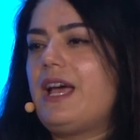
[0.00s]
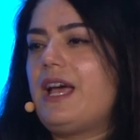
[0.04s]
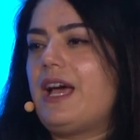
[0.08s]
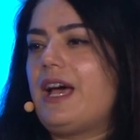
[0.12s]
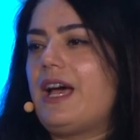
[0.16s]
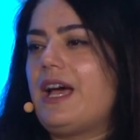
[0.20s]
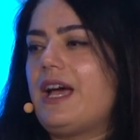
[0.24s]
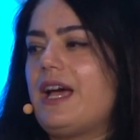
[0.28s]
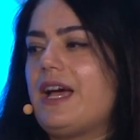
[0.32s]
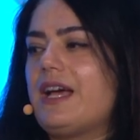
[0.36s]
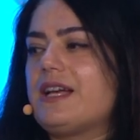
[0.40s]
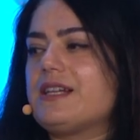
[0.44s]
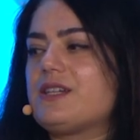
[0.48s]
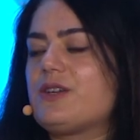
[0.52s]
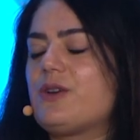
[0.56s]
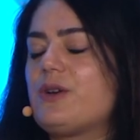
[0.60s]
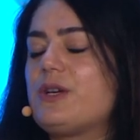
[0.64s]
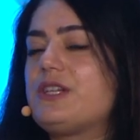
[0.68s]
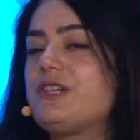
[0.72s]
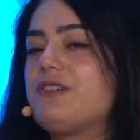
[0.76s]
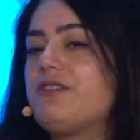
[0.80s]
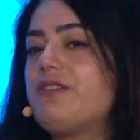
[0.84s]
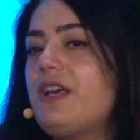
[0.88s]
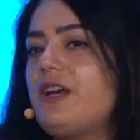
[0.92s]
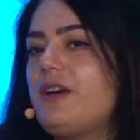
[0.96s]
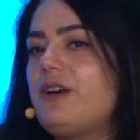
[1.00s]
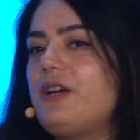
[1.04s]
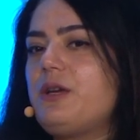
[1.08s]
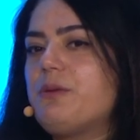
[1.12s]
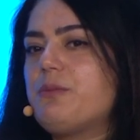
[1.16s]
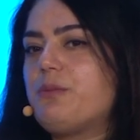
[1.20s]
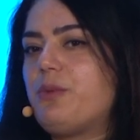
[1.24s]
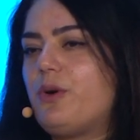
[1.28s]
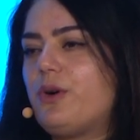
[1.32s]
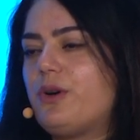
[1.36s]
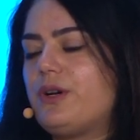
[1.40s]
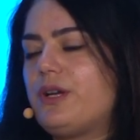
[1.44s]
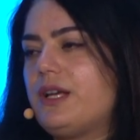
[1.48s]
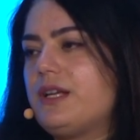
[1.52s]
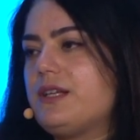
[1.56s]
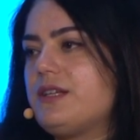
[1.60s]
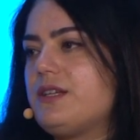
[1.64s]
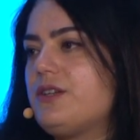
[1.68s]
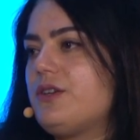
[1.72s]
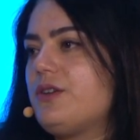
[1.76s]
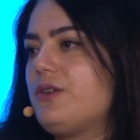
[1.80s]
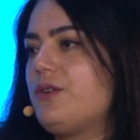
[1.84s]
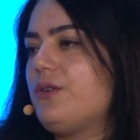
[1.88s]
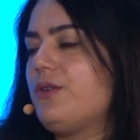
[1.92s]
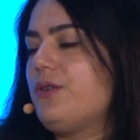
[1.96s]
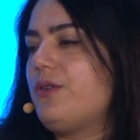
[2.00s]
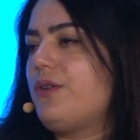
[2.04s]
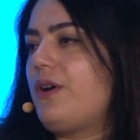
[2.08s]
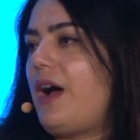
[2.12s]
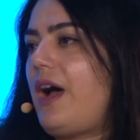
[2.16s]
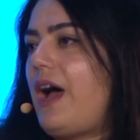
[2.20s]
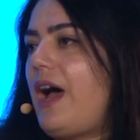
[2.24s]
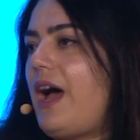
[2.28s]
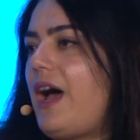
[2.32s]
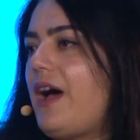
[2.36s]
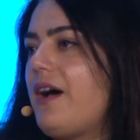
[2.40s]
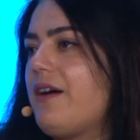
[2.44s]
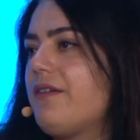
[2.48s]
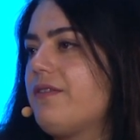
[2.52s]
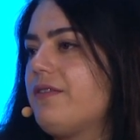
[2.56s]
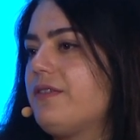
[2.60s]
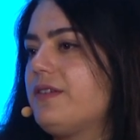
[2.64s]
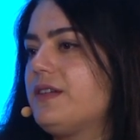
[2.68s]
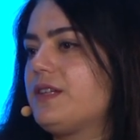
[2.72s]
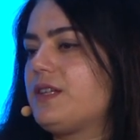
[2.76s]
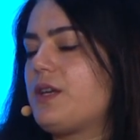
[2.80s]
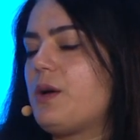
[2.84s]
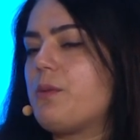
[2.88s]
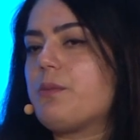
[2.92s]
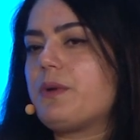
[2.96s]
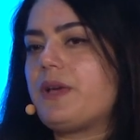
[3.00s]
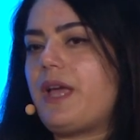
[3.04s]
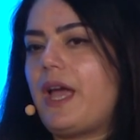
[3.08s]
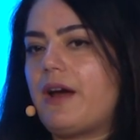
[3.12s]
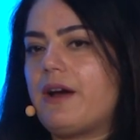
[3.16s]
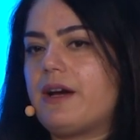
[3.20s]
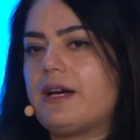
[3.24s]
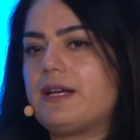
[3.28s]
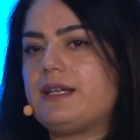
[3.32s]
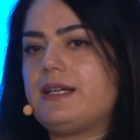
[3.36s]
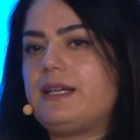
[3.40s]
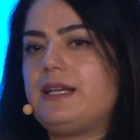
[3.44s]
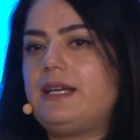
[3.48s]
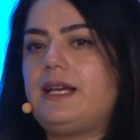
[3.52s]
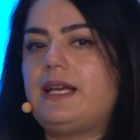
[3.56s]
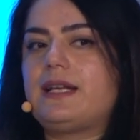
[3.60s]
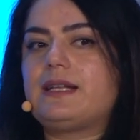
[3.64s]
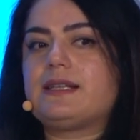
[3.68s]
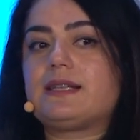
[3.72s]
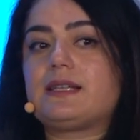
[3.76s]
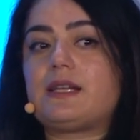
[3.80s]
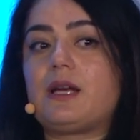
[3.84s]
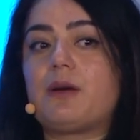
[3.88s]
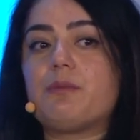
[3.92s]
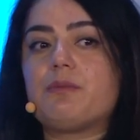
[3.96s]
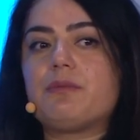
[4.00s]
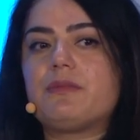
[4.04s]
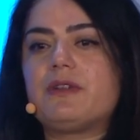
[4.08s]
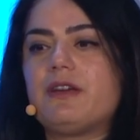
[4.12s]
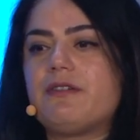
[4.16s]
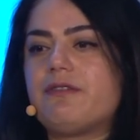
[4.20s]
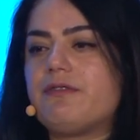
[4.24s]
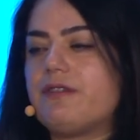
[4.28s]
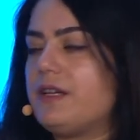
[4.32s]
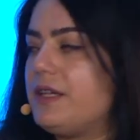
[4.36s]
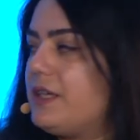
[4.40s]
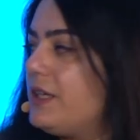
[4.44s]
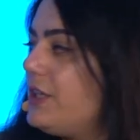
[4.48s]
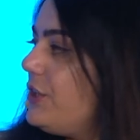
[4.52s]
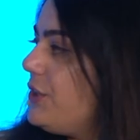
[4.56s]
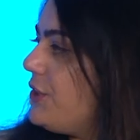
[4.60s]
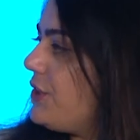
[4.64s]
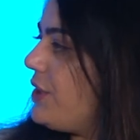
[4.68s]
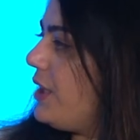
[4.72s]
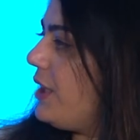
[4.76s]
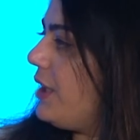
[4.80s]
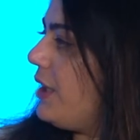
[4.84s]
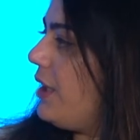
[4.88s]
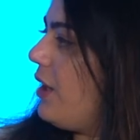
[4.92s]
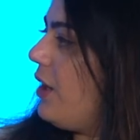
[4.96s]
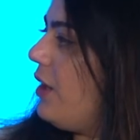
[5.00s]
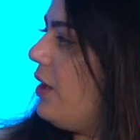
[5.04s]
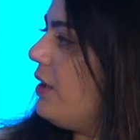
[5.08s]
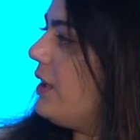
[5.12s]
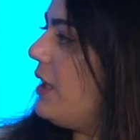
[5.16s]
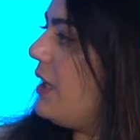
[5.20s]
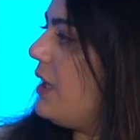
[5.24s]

So it's very important to have some guarantee and some definition on the